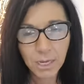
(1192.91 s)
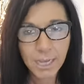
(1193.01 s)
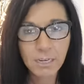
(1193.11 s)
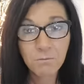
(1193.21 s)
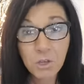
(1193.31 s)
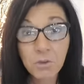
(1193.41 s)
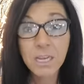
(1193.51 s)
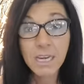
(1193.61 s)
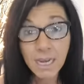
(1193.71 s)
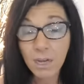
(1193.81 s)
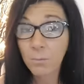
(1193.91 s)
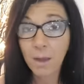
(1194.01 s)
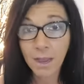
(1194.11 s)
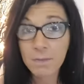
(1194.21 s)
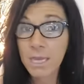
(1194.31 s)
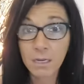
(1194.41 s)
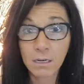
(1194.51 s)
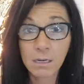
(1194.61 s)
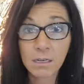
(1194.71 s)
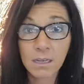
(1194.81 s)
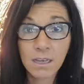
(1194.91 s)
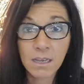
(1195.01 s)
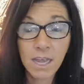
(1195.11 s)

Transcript: And if you need help, I'm here.